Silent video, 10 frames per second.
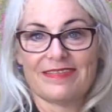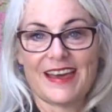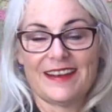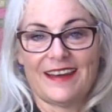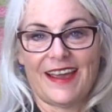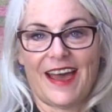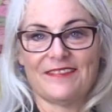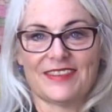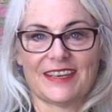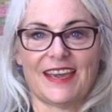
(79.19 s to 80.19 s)
Then I
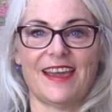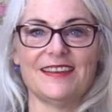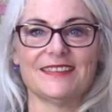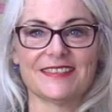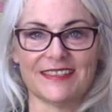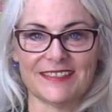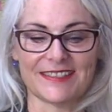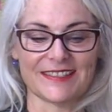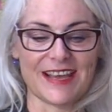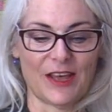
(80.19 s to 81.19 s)
have the case
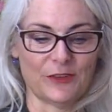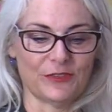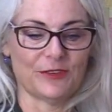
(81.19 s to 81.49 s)
itself.